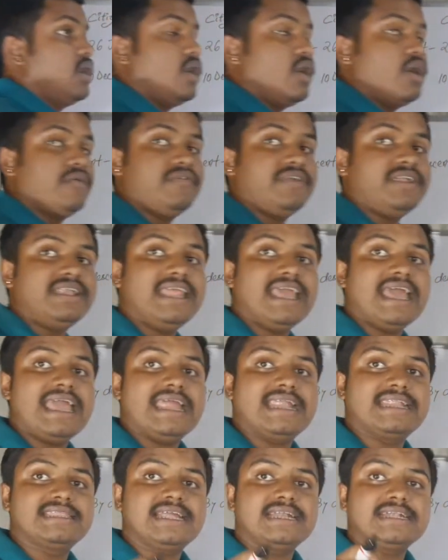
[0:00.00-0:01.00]
of India
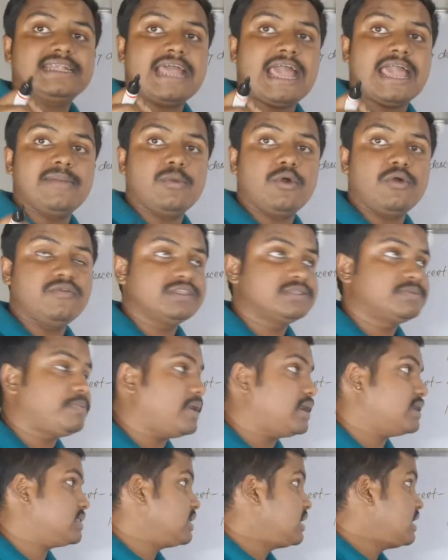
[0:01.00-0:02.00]
at the time of his
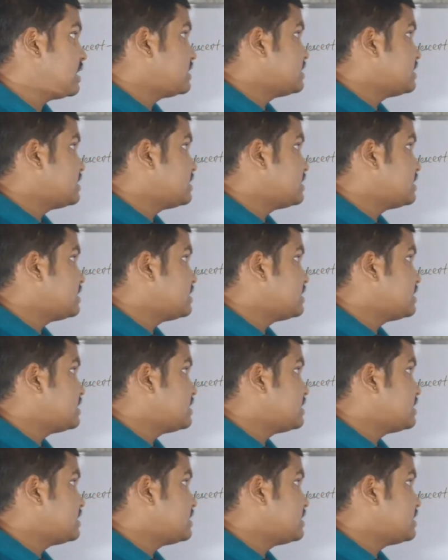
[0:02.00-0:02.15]
birth.